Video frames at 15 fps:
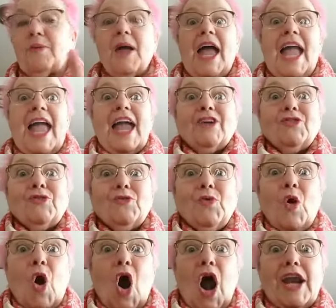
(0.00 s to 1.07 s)
them
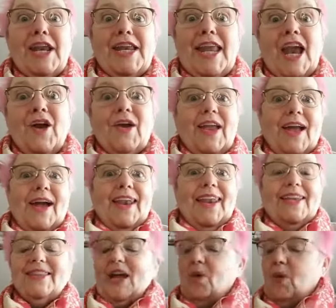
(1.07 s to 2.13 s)
extraordinary. I
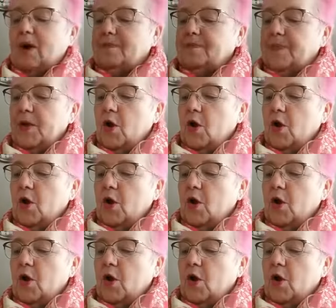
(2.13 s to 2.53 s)
like that one.